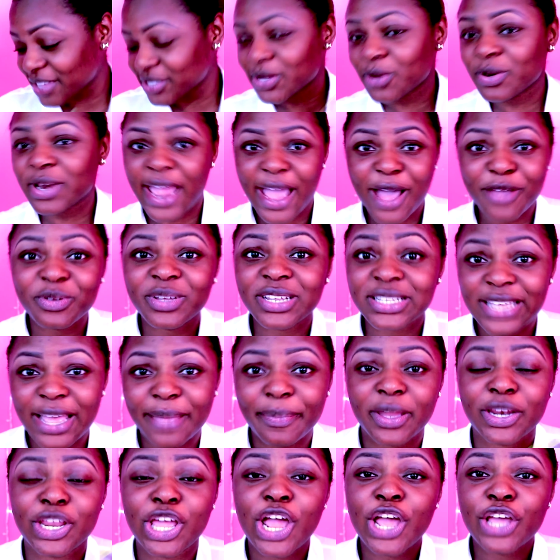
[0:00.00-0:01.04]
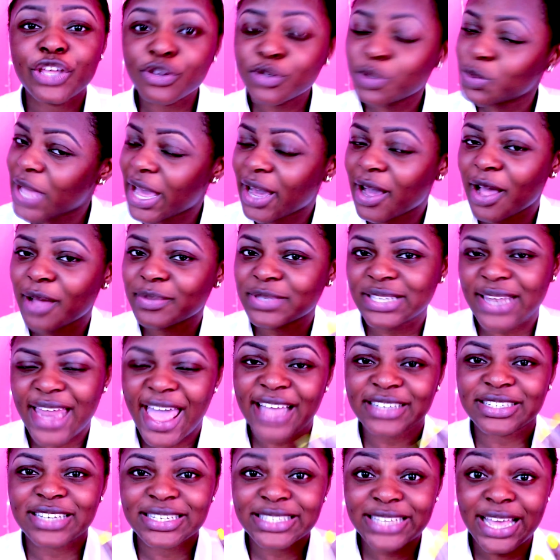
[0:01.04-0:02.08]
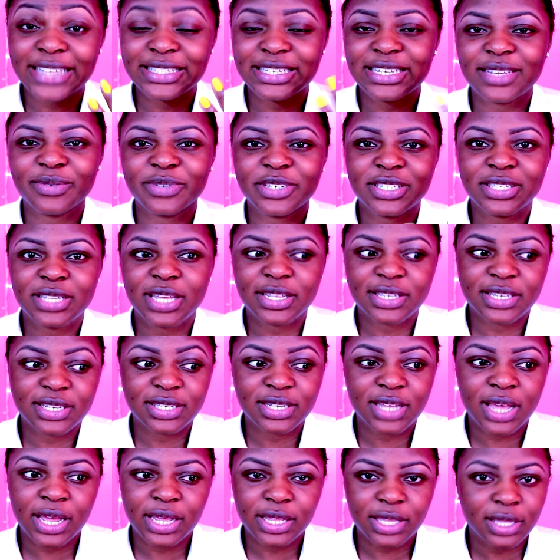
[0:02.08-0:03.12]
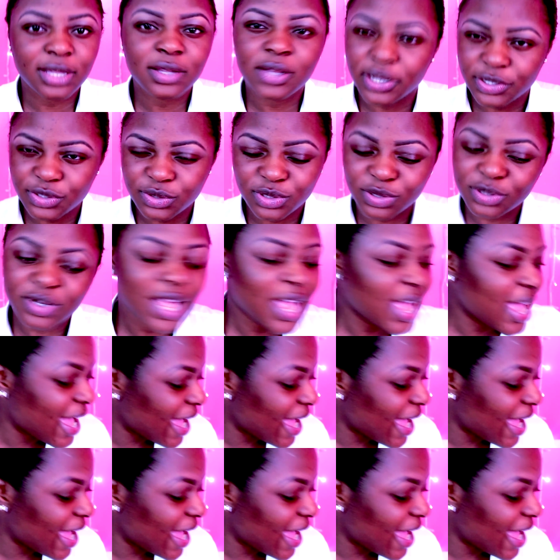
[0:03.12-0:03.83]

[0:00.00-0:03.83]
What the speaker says: So now you can type in youtube.com/Tati, which is T-A-T-T-I-E, as you know.